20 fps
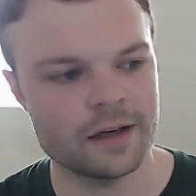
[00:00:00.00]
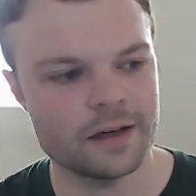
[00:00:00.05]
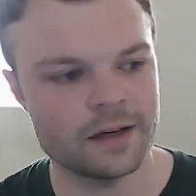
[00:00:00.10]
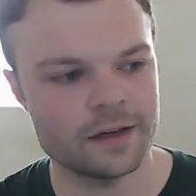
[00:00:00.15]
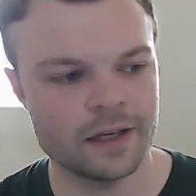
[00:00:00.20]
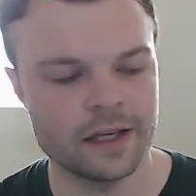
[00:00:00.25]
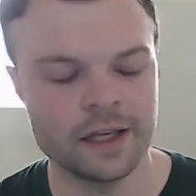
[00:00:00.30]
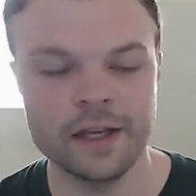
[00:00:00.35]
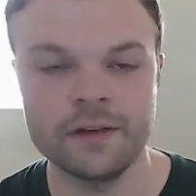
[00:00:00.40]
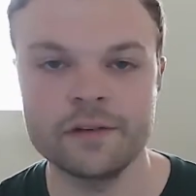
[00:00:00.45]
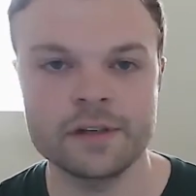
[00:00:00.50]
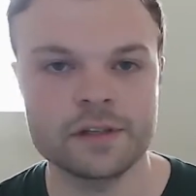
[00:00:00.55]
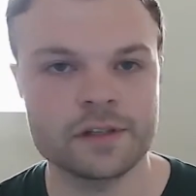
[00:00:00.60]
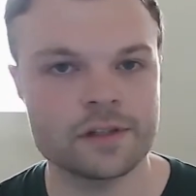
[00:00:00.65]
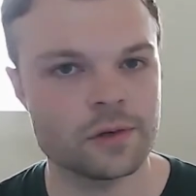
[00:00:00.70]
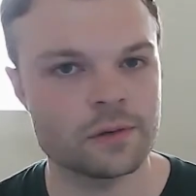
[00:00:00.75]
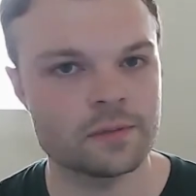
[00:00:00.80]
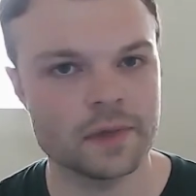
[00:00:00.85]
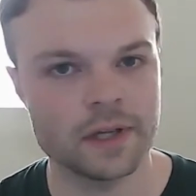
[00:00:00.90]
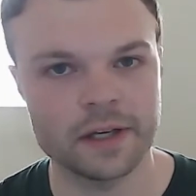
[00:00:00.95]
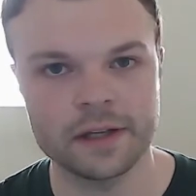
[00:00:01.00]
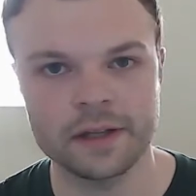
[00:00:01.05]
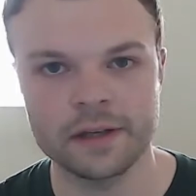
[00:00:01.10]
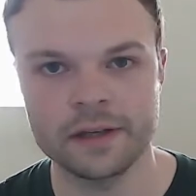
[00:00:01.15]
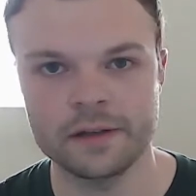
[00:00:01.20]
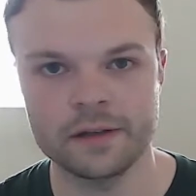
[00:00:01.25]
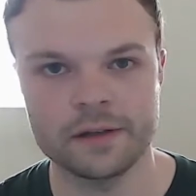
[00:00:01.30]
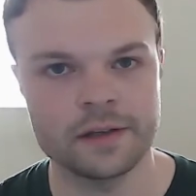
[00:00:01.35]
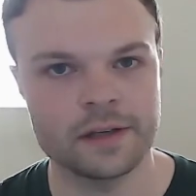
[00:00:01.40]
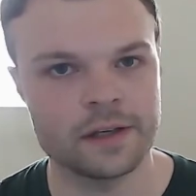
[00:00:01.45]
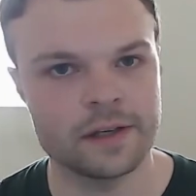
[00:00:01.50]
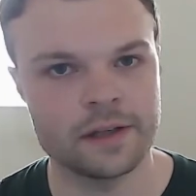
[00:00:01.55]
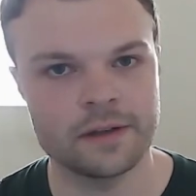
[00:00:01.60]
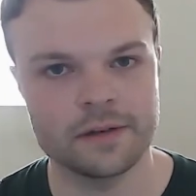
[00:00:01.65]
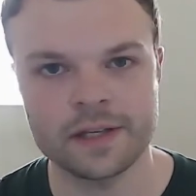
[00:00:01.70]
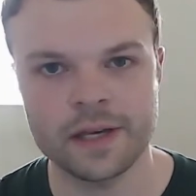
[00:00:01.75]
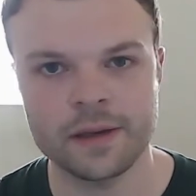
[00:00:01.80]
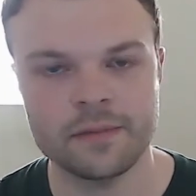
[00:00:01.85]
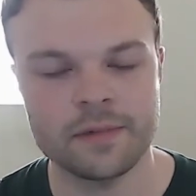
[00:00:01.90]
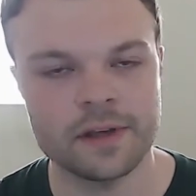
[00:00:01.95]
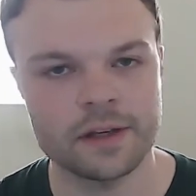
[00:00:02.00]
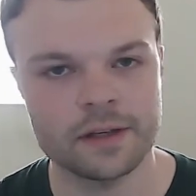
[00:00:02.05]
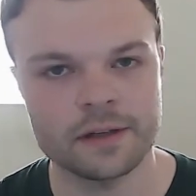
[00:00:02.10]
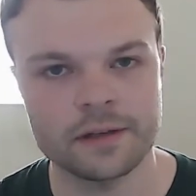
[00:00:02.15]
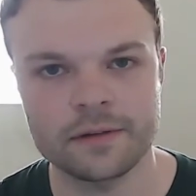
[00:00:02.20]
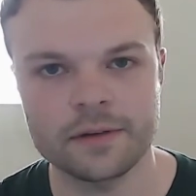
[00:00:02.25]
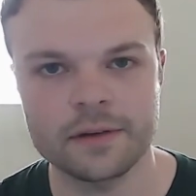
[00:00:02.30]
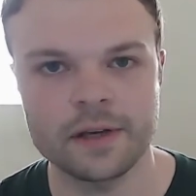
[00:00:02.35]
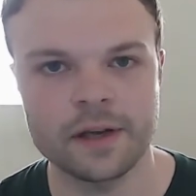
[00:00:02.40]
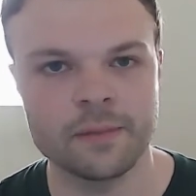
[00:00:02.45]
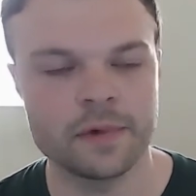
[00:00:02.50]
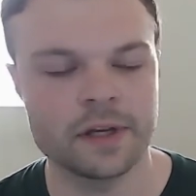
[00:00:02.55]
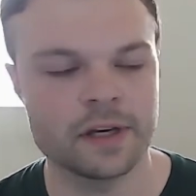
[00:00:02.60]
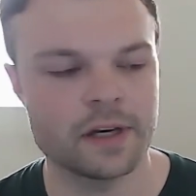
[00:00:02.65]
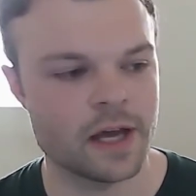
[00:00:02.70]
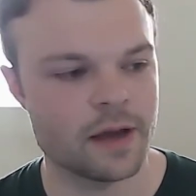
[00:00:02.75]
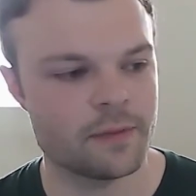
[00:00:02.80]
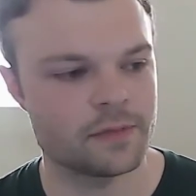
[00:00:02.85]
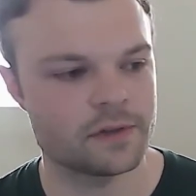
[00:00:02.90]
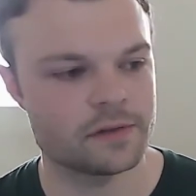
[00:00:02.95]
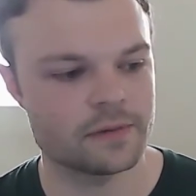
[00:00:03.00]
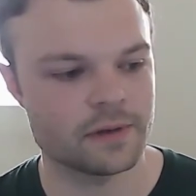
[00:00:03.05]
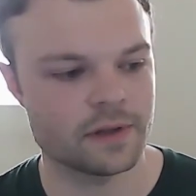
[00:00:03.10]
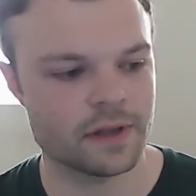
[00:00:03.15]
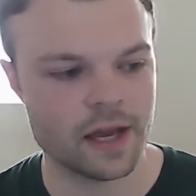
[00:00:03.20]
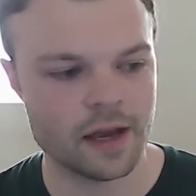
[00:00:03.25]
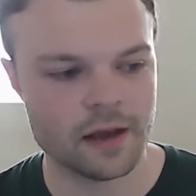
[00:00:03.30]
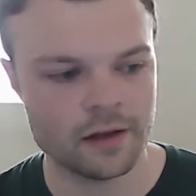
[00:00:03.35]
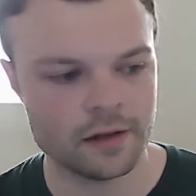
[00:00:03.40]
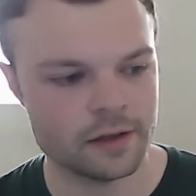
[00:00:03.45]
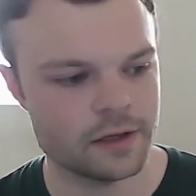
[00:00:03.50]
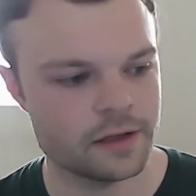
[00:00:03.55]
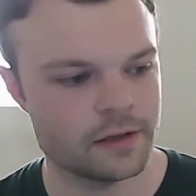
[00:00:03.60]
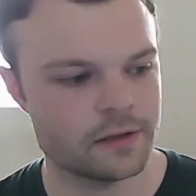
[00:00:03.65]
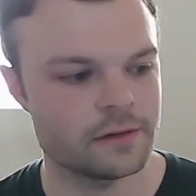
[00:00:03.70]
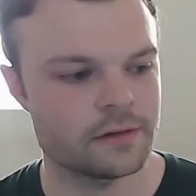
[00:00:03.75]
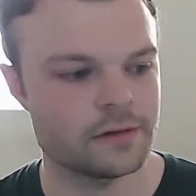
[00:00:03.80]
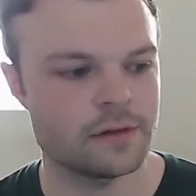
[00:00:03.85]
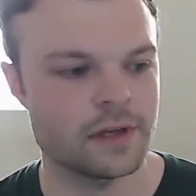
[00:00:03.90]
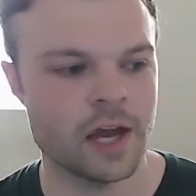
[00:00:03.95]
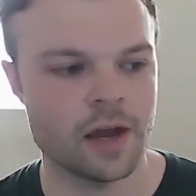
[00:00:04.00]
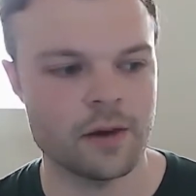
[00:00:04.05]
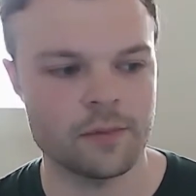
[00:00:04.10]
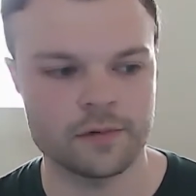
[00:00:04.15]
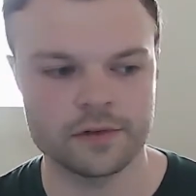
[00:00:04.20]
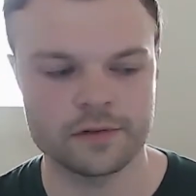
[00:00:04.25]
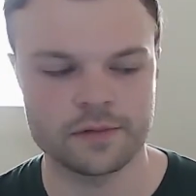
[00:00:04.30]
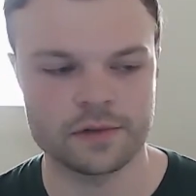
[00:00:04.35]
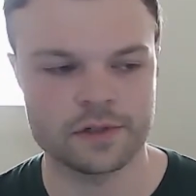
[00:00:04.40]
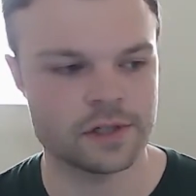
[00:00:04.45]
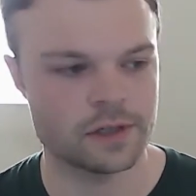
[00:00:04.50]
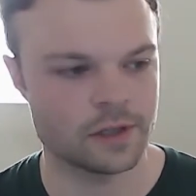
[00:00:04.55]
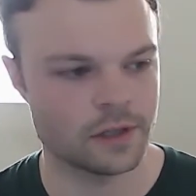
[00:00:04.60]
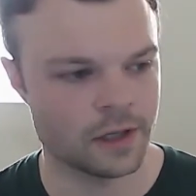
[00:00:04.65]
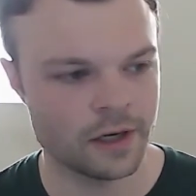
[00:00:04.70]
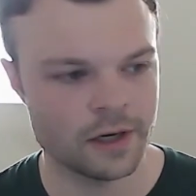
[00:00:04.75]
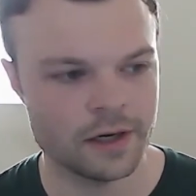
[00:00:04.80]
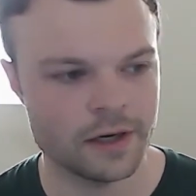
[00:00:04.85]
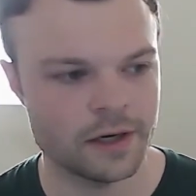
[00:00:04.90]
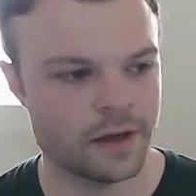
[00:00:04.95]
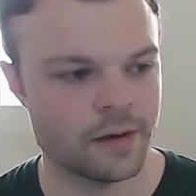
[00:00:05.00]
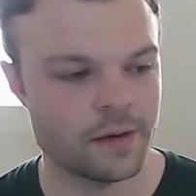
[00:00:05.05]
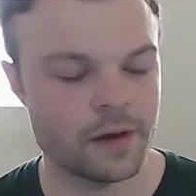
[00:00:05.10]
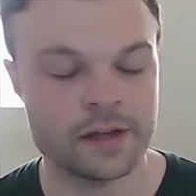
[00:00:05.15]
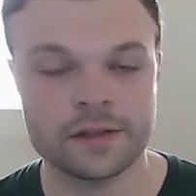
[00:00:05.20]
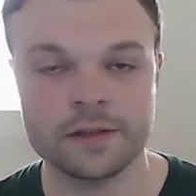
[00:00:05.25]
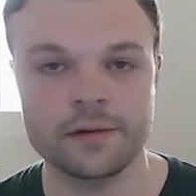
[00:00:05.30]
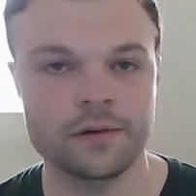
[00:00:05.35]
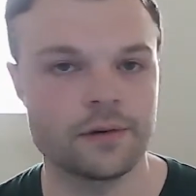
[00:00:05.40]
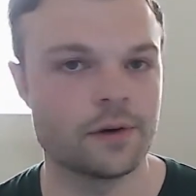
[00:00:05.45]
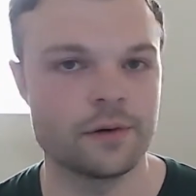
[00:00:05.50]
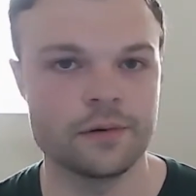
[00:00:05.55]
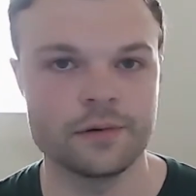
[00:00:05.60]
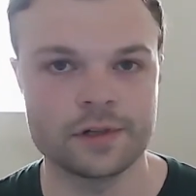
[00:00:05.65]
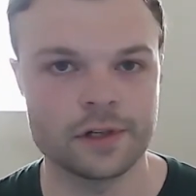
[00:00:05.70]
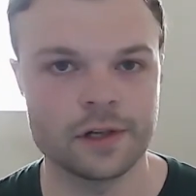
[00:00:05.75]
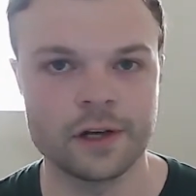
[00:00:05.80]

even in Stormlight, same thing. I mean, it happens with Kaladin, it happens with Shallan. I still don't know who Shallan